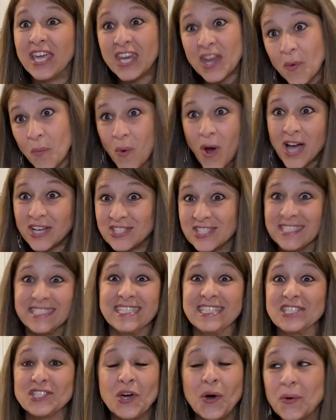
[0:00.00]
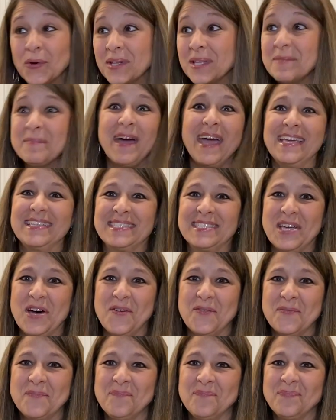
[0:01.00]
and it washes it totally by
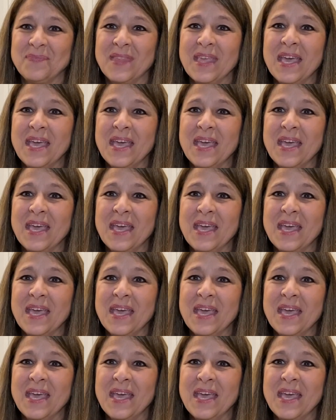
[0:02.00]
itself.